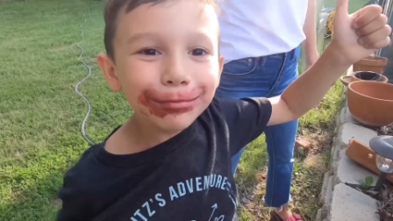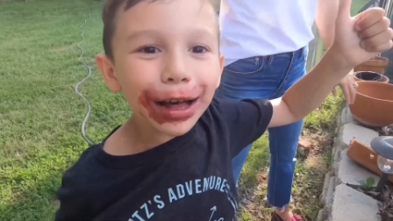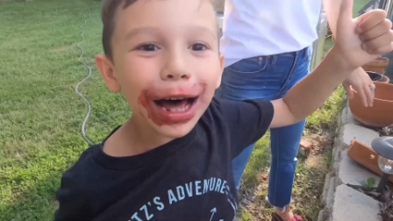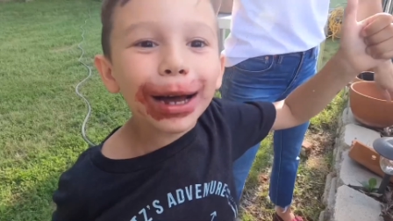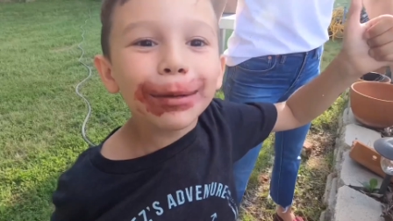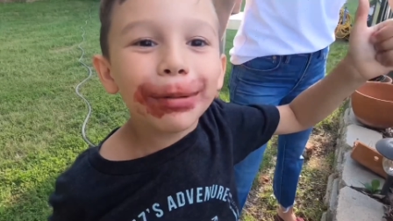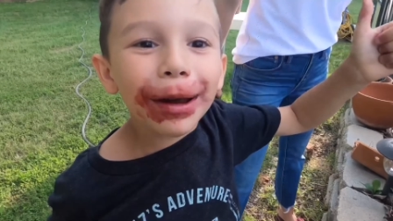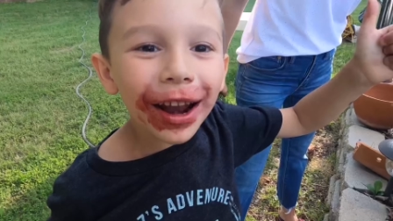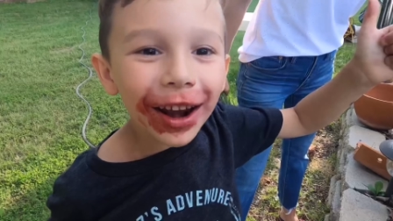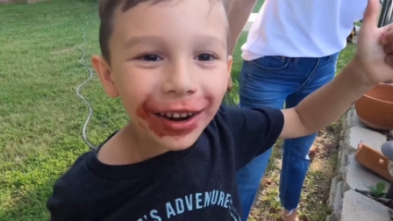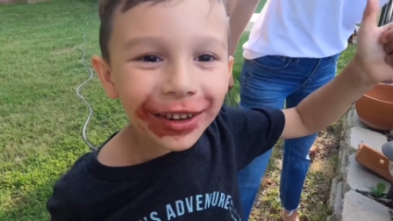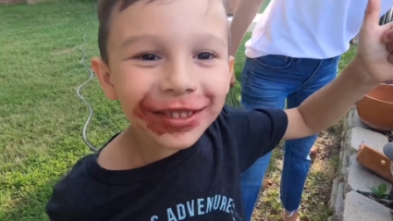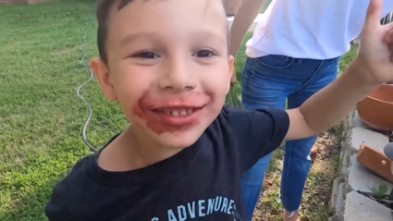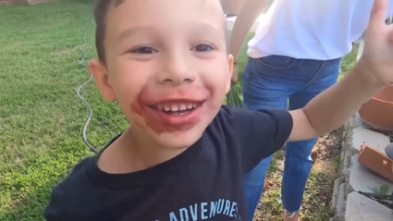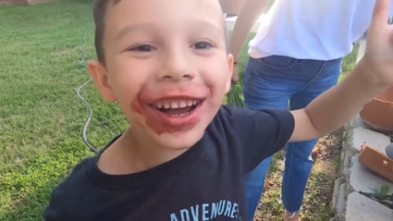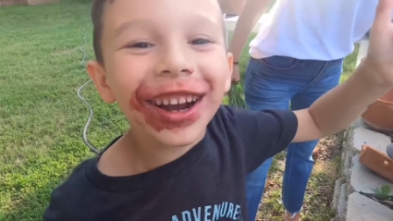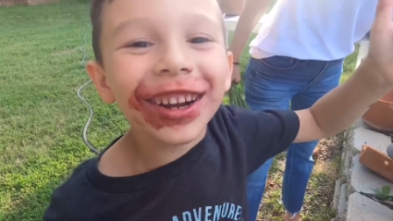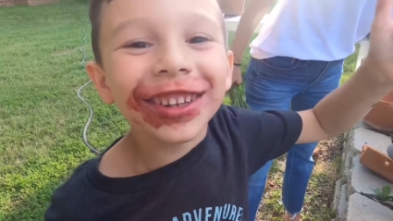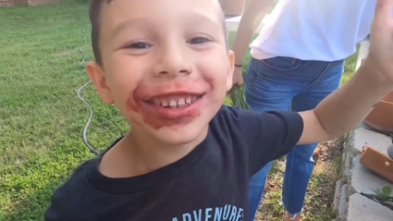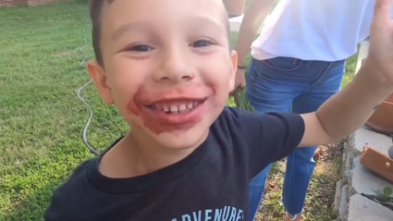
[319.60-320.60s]
Blackberries
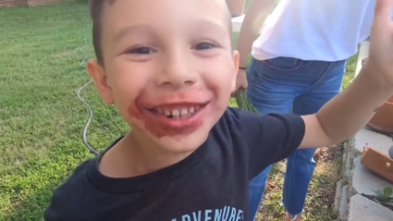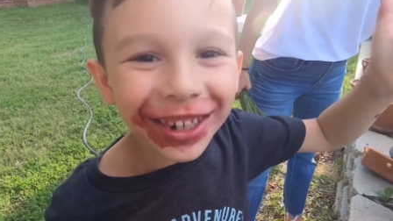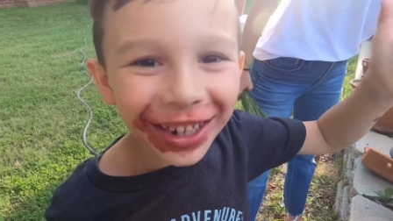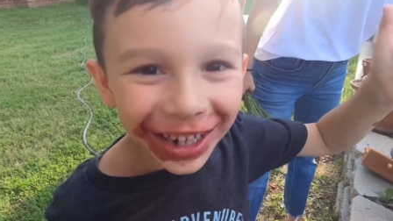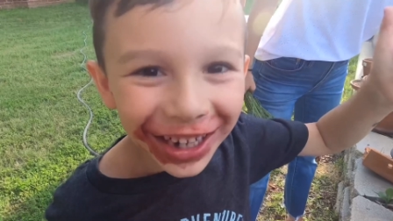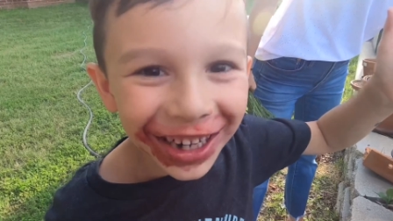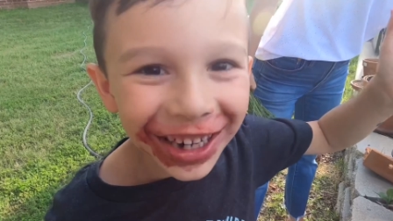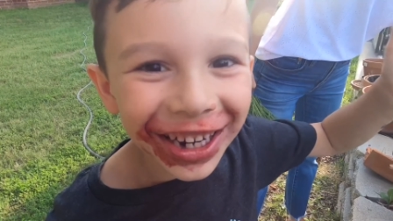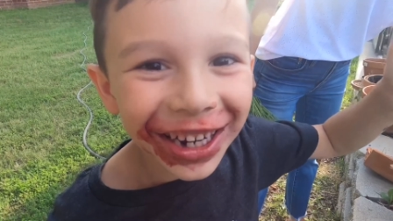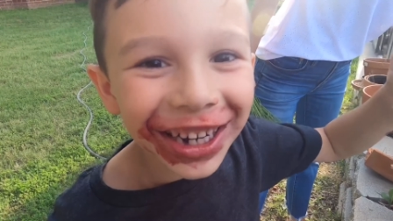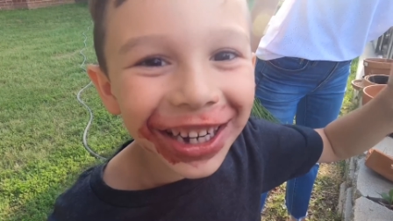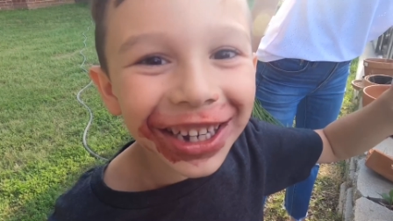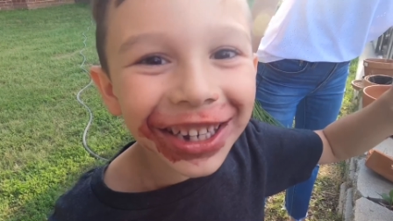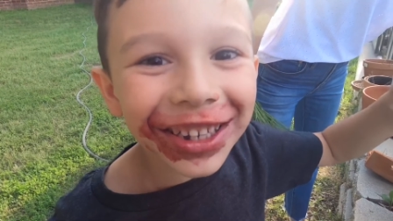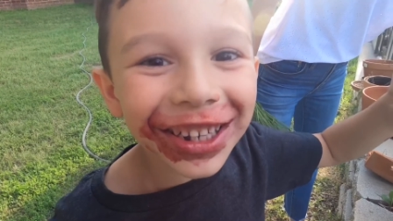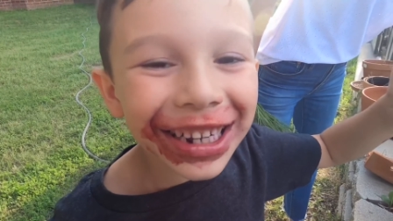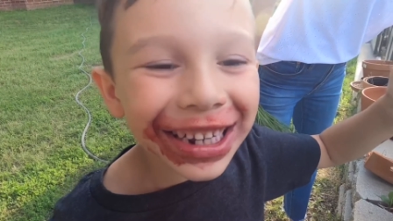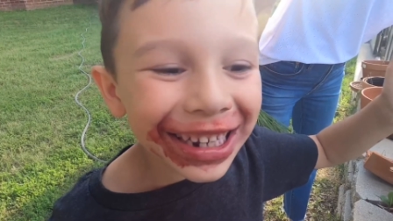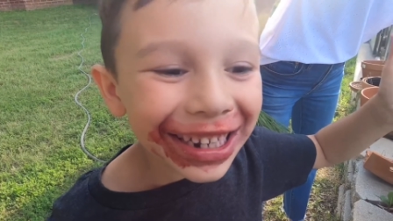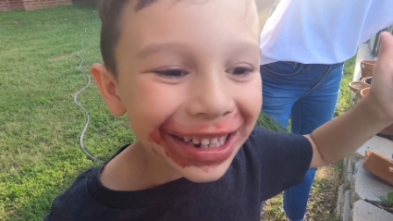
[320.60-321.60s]
are good.
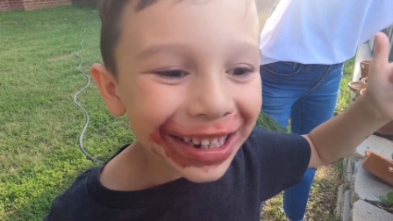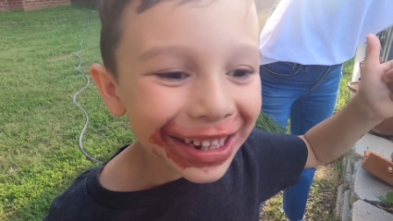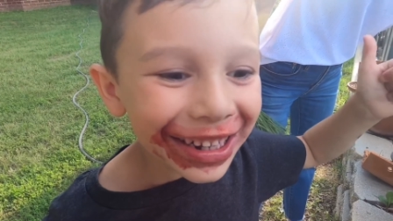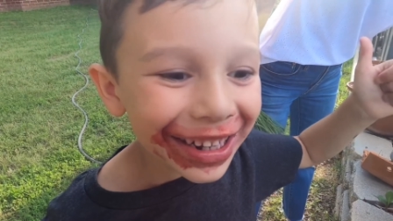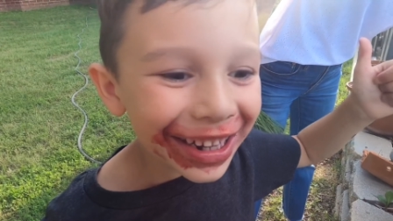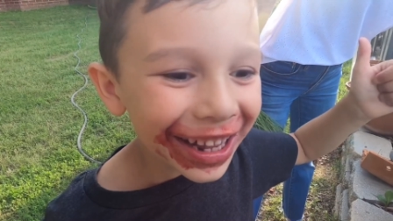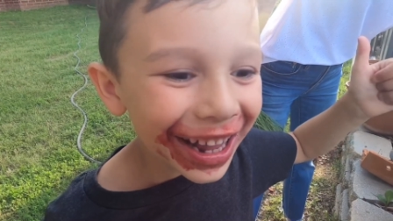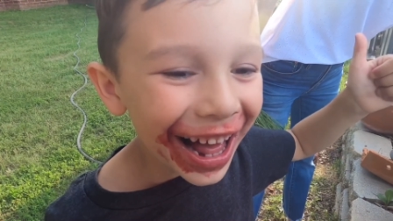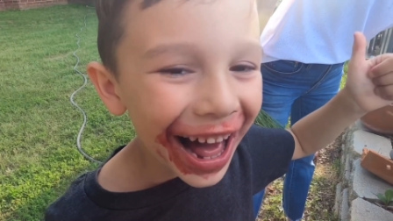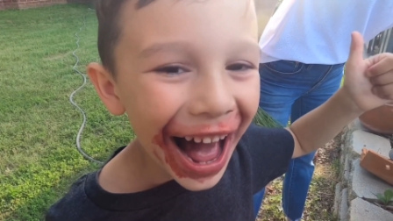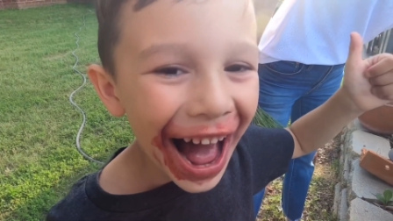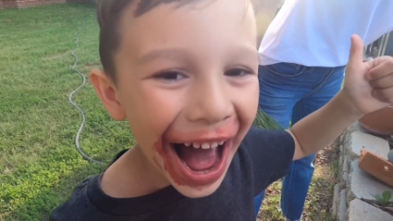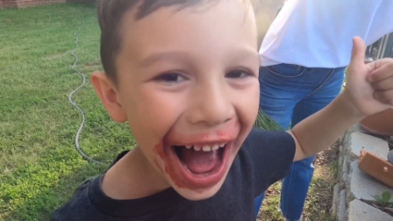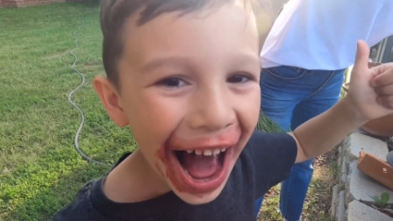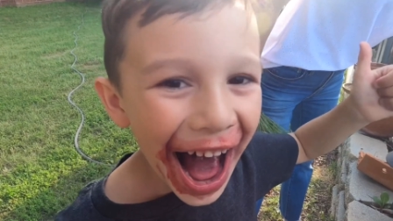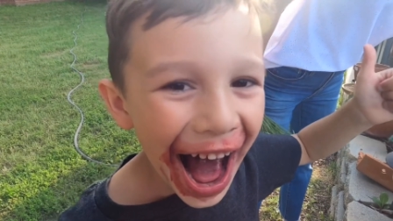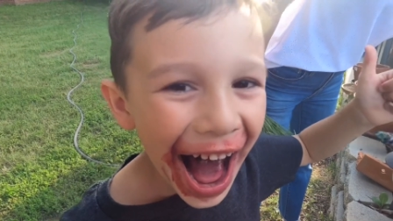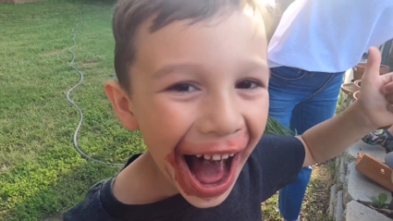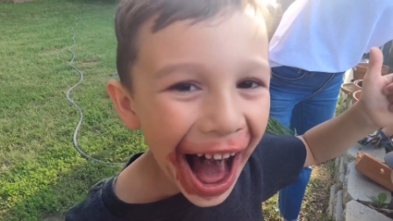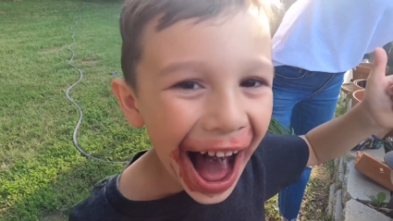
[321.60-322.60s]
That's what my dad was
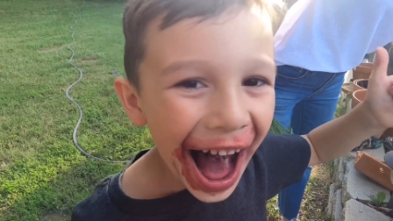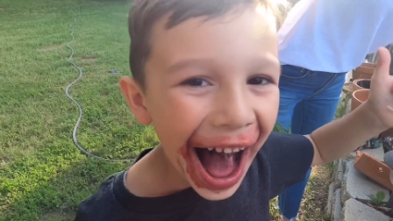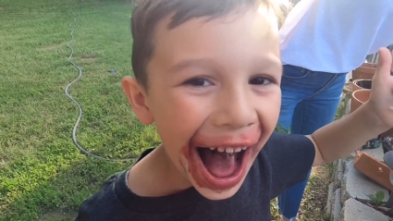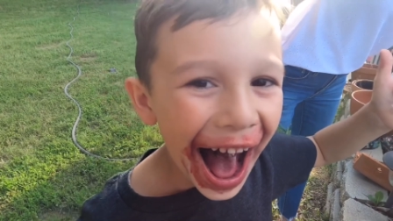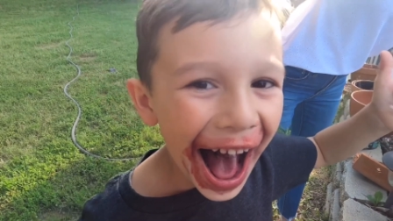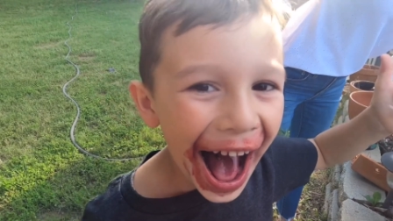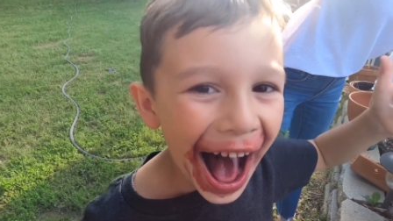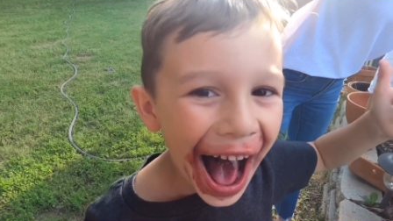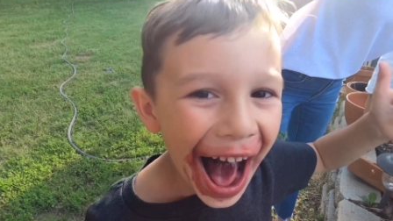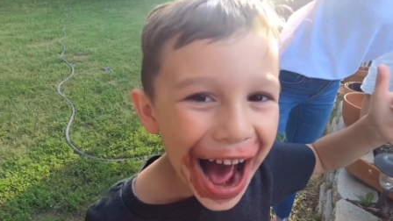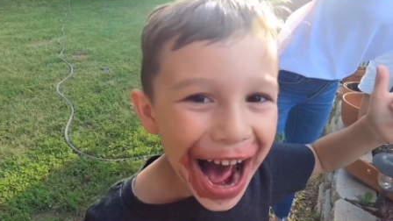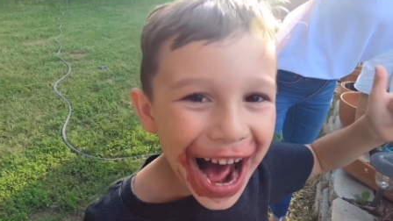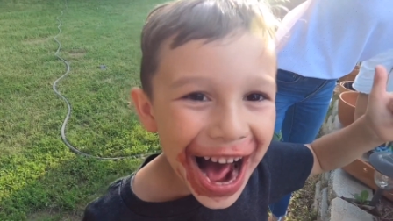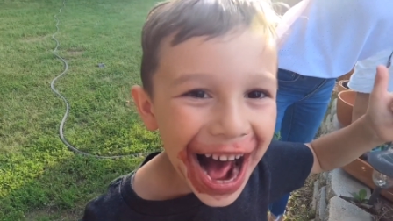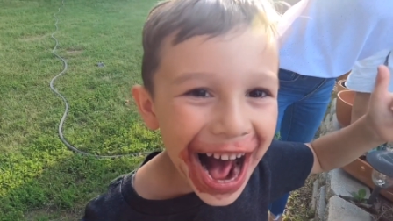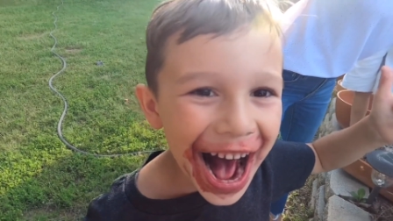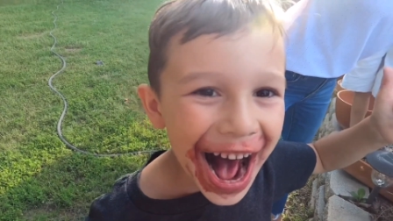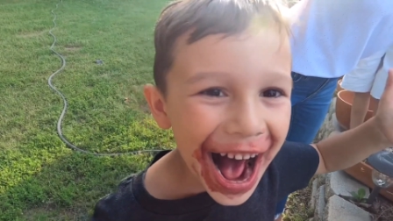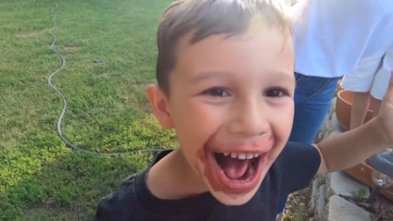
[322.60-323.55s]
like. Is it going to grow weeds?